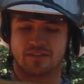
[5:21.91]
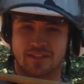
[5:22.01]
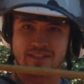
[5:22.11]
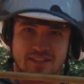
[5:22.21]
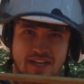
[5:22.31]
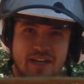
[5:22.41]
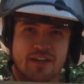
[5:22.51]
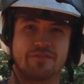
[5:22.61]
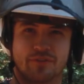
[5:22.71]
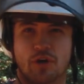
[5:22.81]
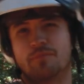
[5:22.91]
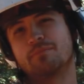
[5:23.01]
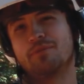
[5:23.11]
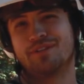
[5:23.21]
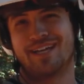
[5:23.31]
this is not enough rope
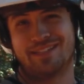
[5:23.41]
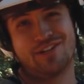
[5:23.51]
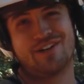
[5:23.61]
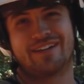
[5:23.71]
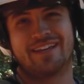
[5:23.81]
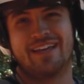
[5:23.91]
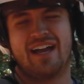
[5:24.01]
to pull that log.